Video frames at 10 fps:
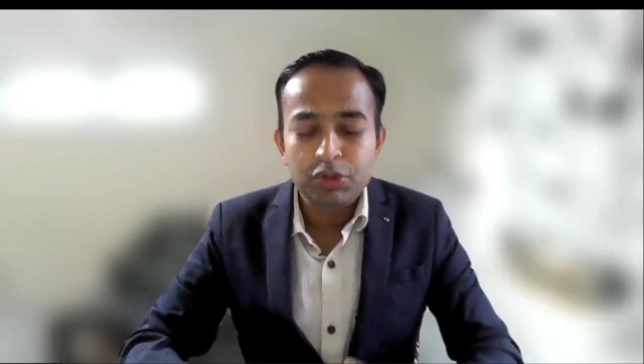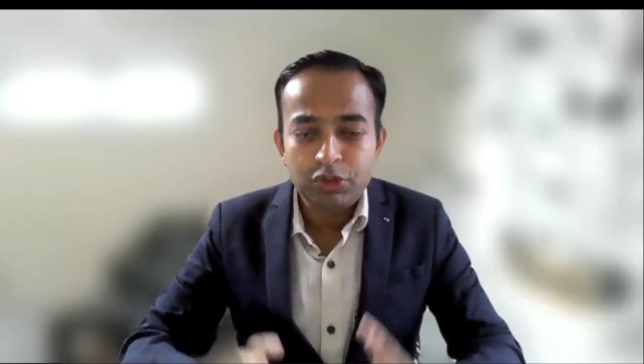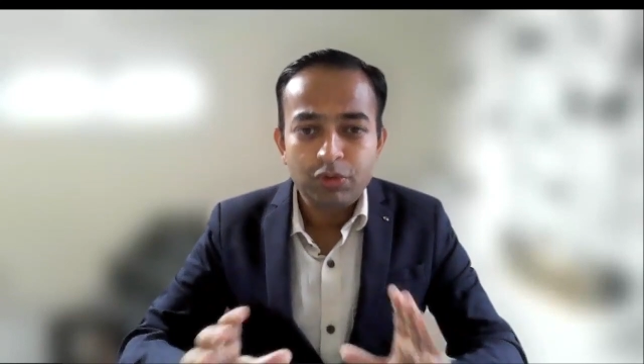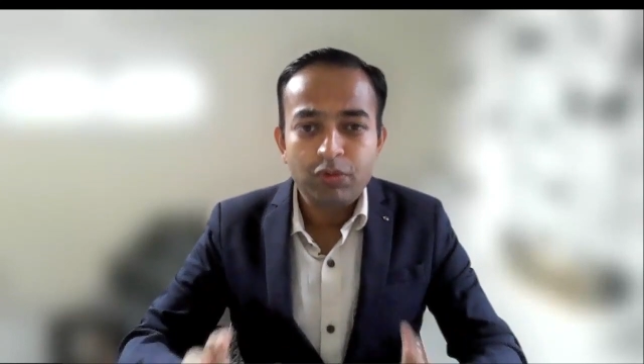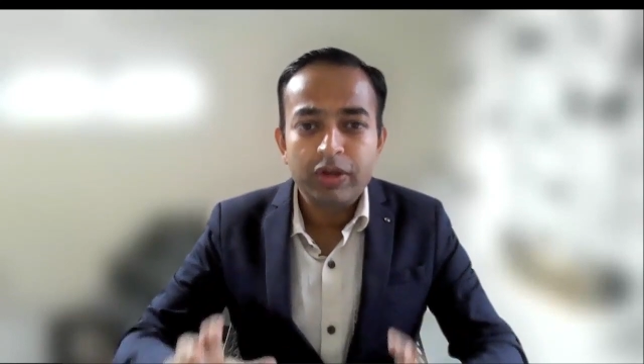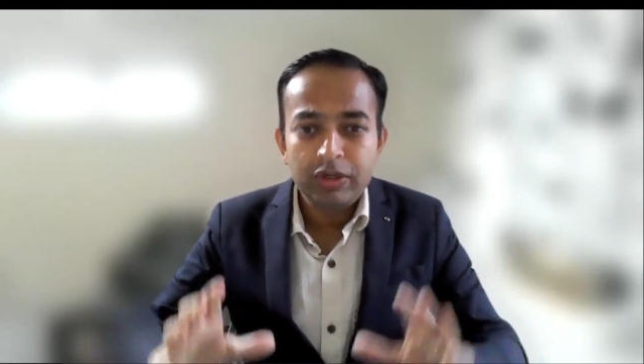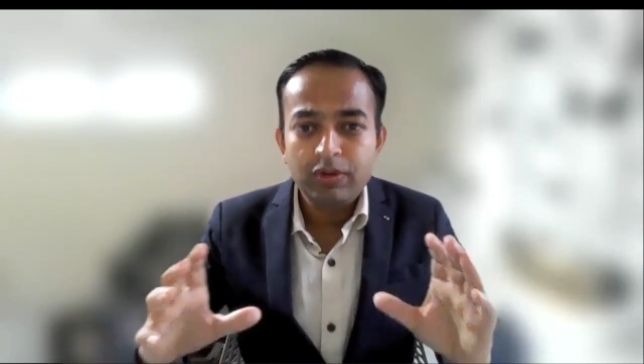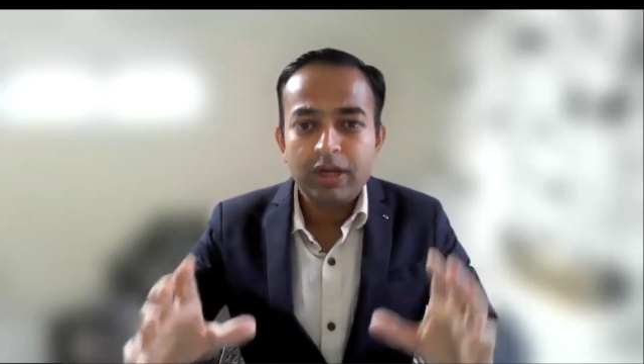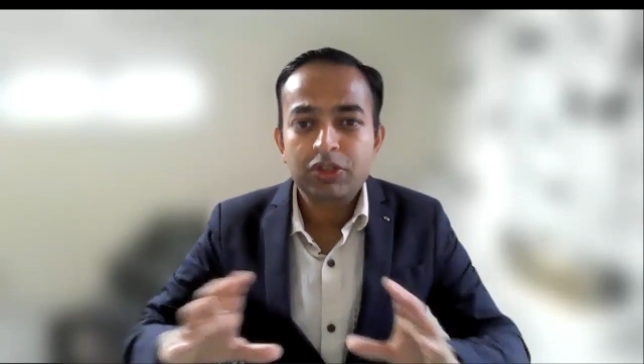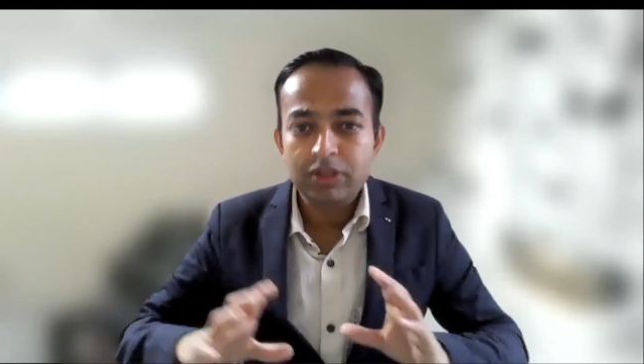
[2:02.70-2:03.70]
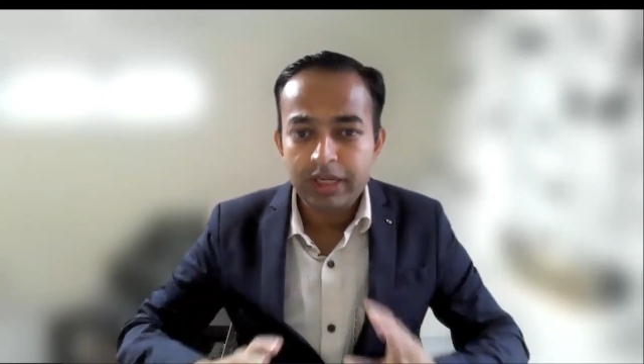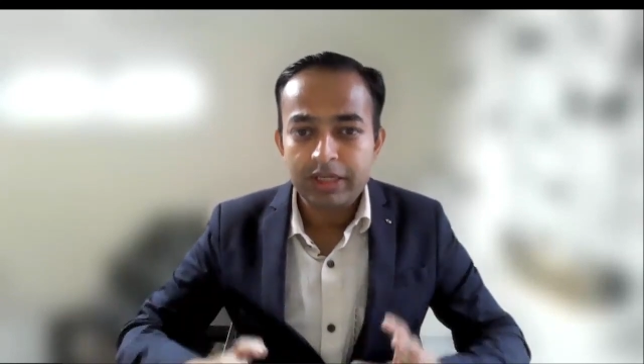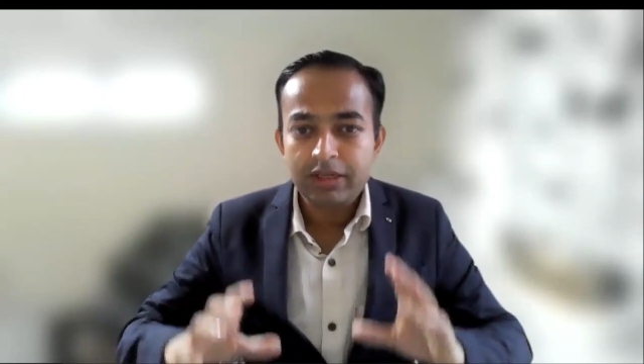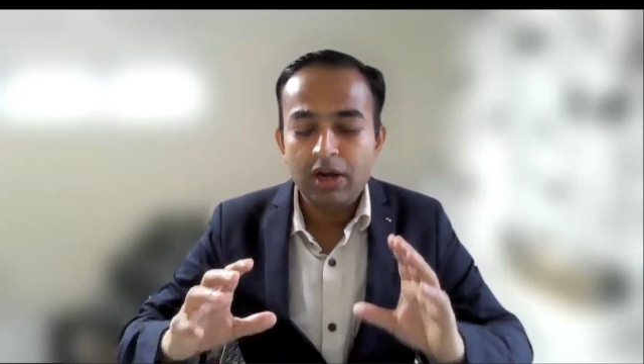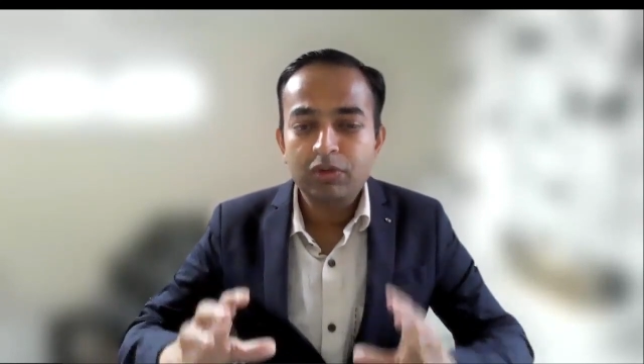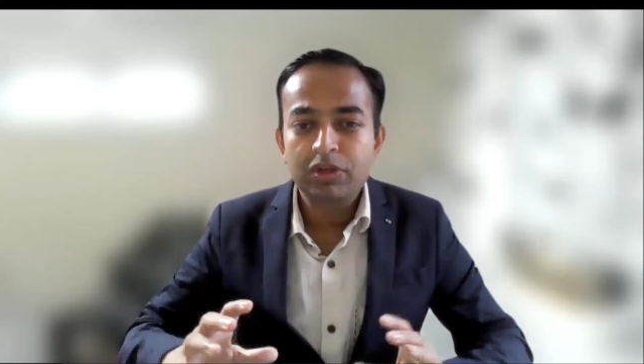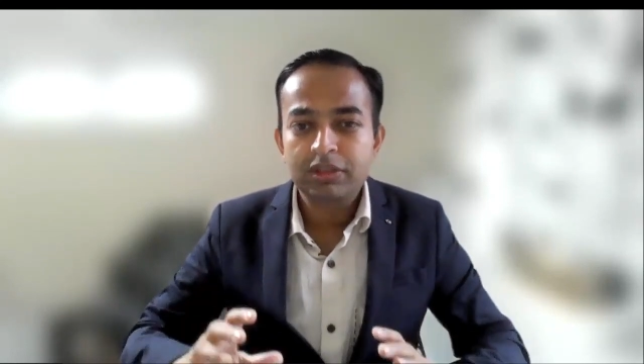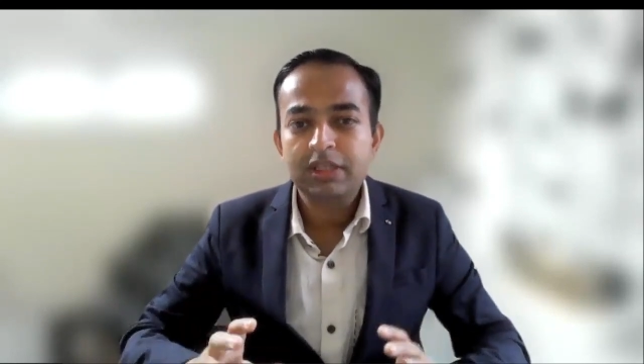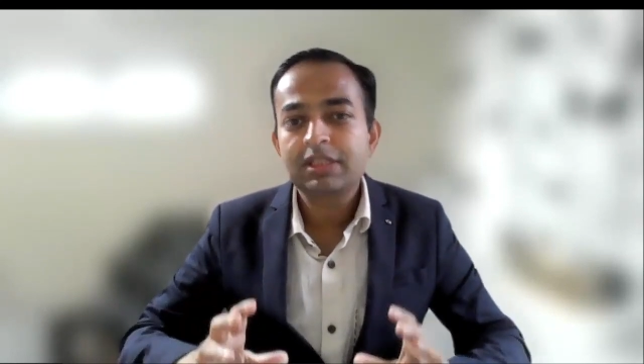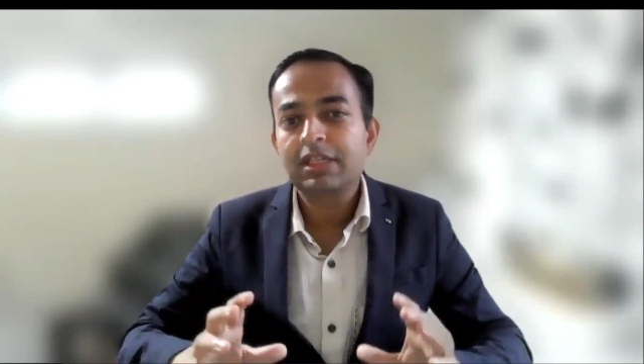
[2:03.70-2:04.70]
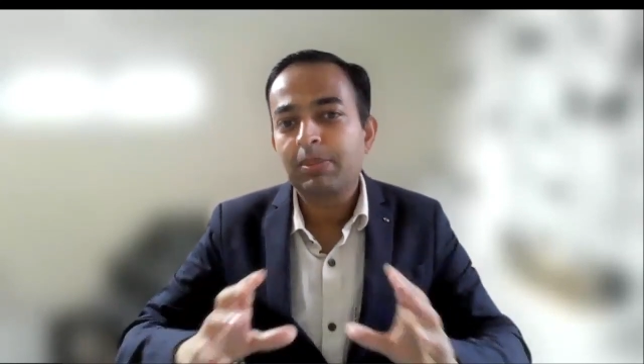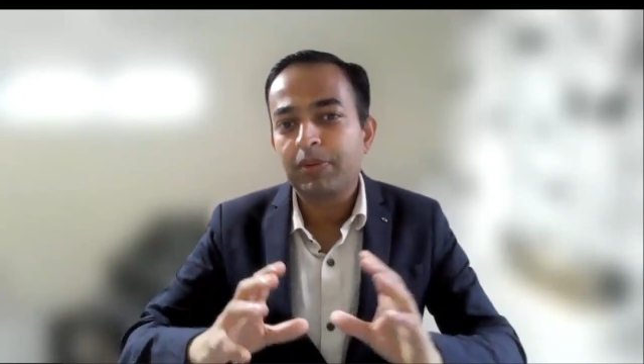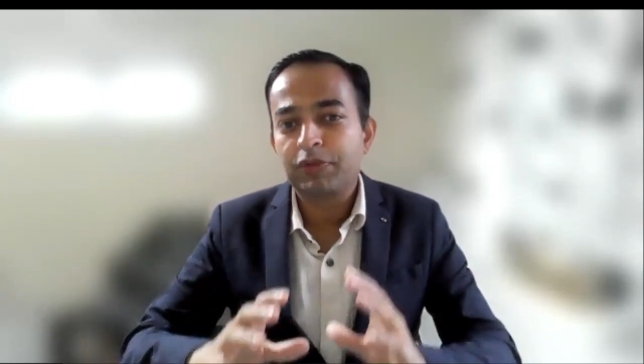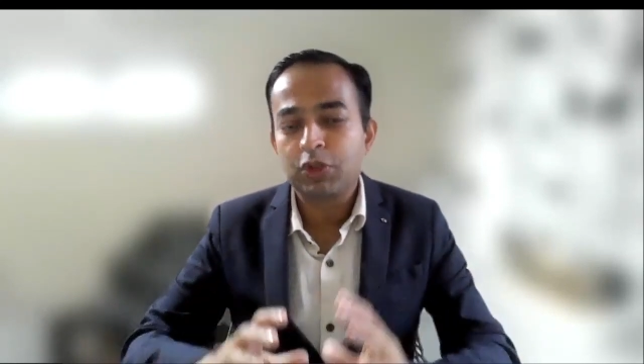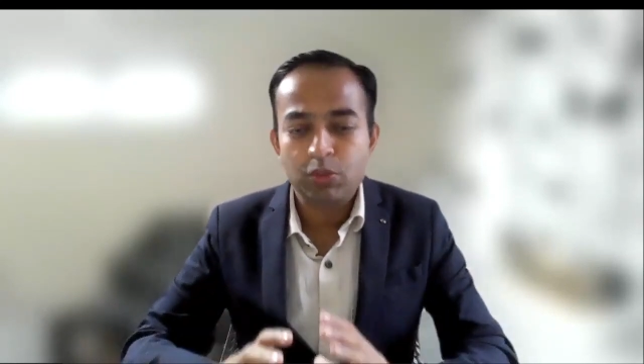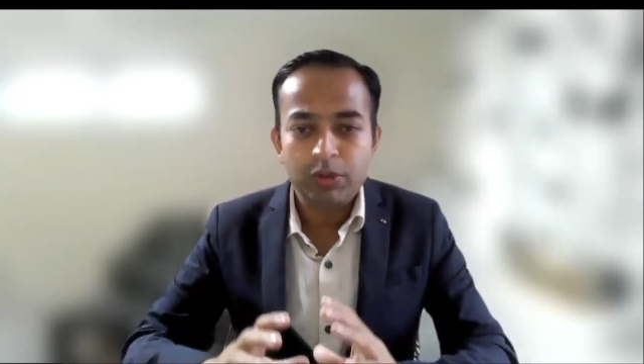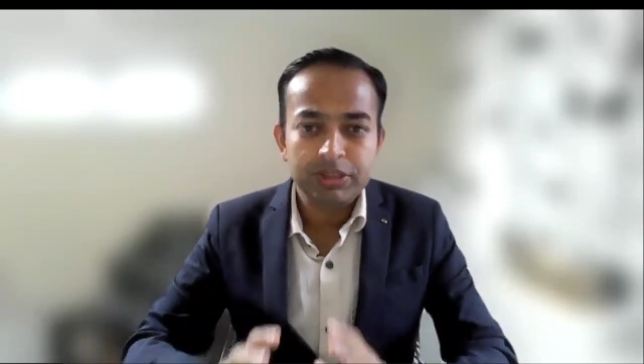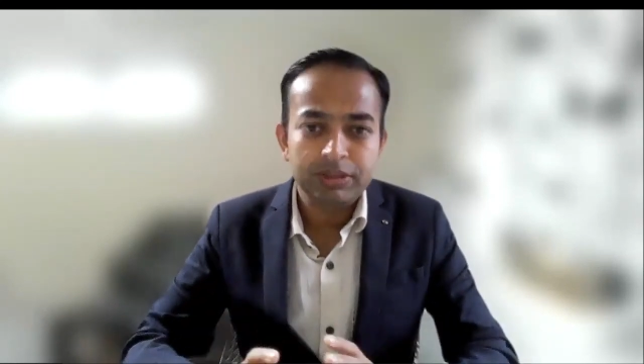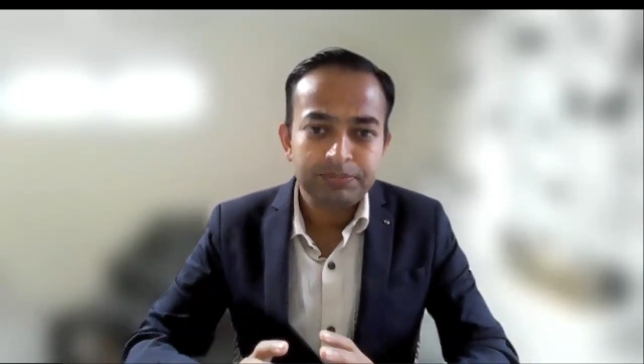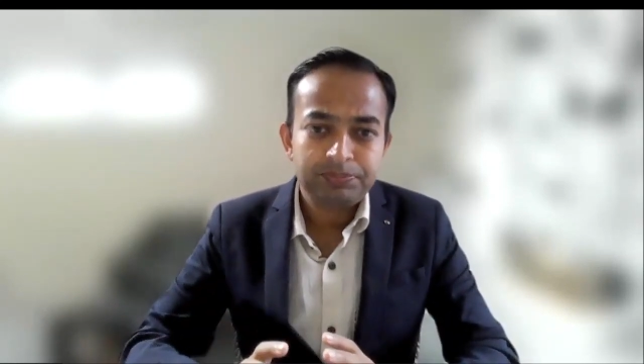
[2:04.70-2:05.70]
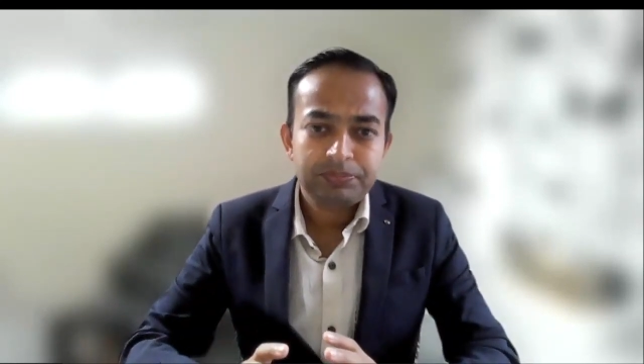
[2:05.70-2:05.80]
should do when you actually encounter this type of situation.